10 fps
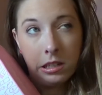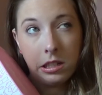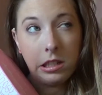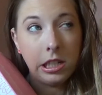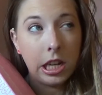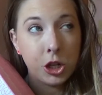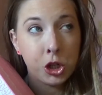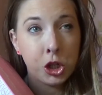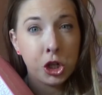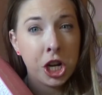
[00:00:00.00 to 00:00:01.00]

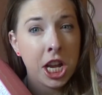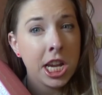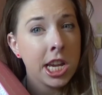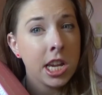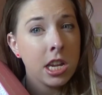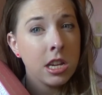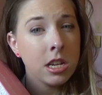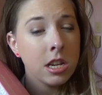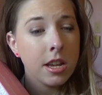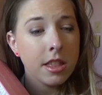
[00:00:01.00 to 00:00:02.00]
yesterday,
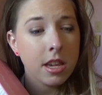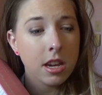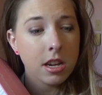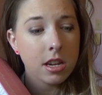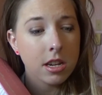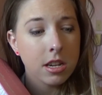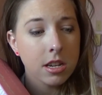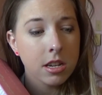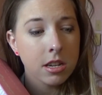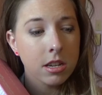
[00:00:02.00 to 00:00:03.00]
I think.
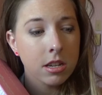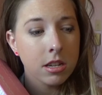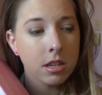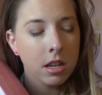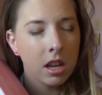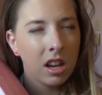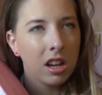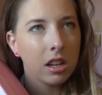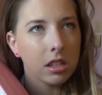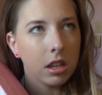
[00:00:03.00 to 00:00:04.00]

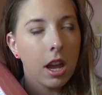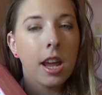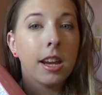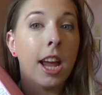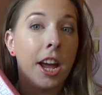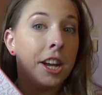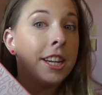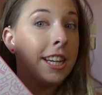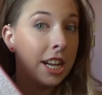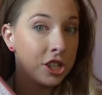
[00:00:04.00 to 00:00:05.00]
So, yeah,
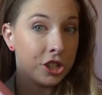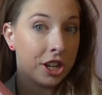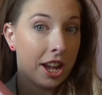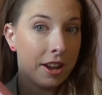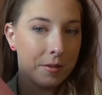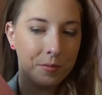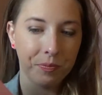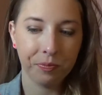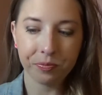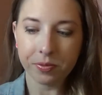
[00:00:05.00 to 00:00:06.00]
yesterday.
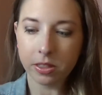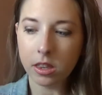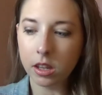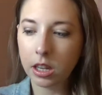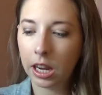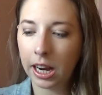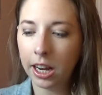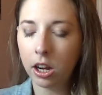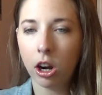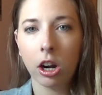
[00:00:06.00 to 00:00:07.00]
I
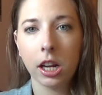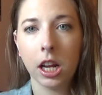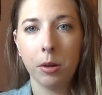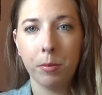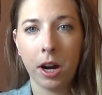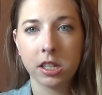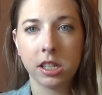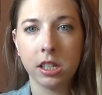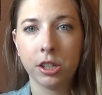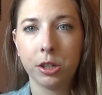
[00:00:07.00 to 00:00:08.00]
kind of already
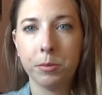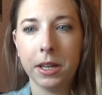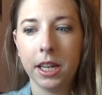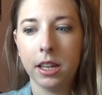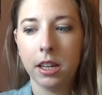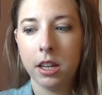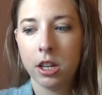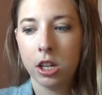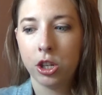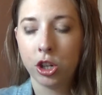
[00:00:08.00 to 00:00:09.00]
unboxed it a little bit,
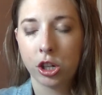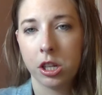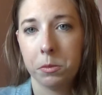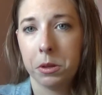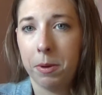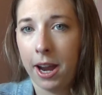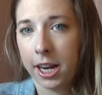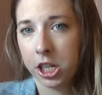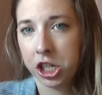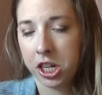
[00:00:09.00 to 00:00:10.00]
took some of the
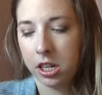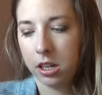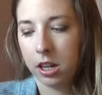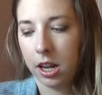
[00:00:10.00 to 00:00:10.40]
packaging